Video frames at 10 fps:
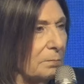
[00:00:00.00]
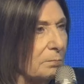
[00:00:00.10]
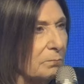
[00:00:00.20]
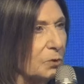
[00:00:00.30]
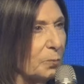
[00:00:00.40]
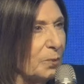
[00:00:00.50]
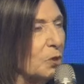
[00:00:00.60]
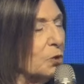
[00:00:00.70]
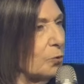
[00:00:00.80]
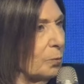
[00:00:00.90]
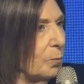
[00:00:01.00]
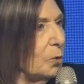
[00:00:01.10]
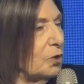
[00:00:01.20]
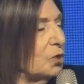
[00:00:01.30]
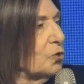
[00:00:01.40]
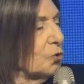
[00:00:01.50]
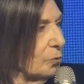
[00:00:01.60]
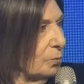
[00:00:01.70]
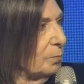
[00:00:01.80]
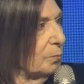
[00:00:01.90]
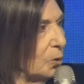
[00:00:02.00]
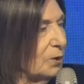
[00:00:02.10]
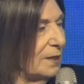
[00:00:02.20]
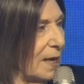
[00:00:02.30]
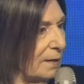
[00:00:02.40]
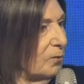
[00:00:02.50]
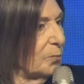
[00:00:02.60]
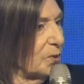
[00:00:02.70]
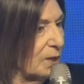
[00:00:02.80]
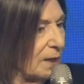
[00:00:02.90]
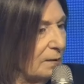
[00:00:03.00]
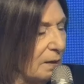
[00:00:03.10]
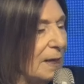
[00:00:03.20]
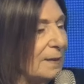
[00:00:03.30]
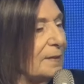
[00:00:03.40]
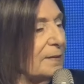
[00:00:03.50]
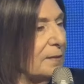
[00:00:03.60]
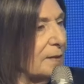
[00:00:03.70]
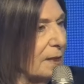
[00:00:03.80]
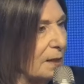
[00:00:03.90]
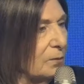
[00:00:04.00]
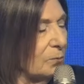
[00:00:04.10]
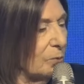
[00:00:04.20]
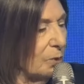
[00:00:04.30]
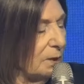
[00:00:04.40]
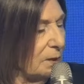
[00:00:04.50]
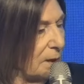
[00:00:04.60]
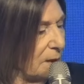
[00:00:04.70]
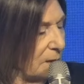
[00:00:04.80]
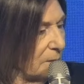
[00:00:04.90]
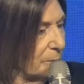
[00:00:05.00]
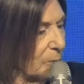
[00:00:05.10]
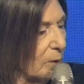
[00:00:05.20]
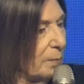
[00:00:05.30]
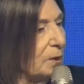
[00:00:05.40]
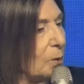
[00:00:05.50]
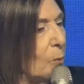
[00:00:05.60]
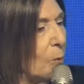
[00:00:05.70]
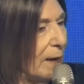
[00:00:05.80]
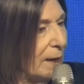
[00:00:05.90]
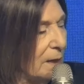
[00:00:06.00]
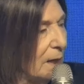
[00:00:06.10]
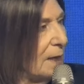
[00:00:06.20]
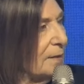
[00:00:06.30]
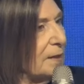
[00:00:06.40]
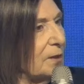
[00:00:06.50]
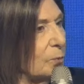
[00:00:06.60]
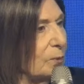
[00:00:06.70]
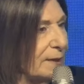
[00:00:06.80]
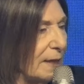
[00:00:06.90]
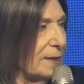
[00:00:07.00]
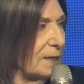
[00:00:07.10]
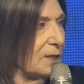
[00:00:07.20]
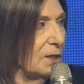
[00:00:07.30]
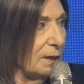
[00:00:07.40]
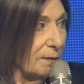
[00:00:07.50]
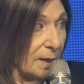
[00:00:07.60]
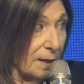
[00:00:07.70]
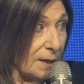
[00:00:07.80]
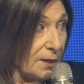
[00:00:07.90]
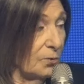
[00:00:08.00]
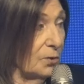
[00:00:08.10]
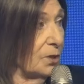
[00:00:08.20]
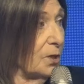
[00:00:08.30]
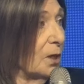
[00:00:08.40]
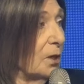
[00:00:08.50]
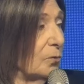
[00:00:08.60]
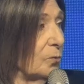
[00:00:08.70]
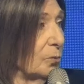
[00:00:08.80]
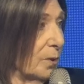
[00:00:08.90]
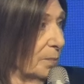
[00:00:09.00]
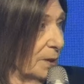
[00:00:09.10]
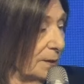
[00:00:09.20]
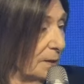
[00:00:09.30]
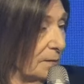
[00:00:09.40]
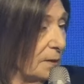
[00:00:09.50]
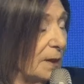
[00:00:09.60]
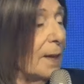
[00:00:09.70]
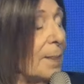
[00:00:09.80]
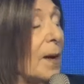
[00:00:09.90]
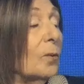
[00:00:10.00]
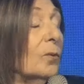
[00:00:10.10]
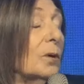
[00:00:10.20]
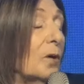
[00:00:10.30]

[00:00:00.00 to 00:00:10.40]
should be sure, more than 100% that it can ruin the program in a way that it will take years to rebuild it. Now, of